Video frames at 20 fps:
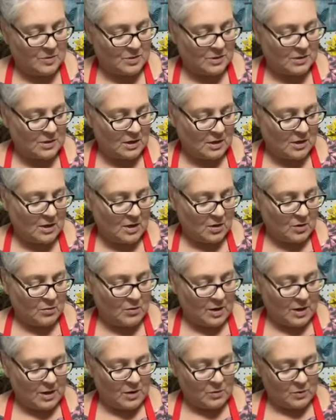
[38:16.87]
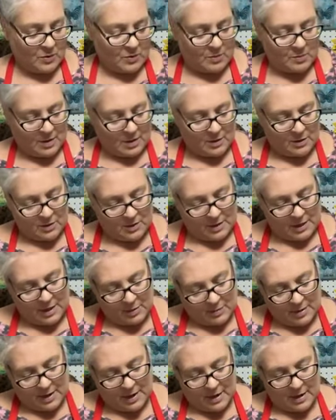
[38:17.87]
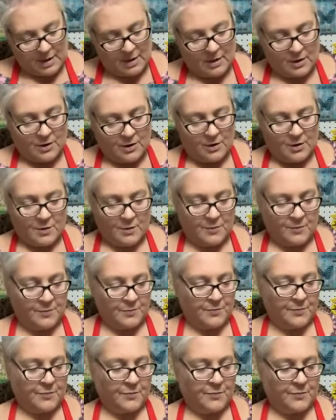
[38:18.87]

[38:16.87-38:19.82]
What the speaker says: I'm just going to go around it with my little ink pad here.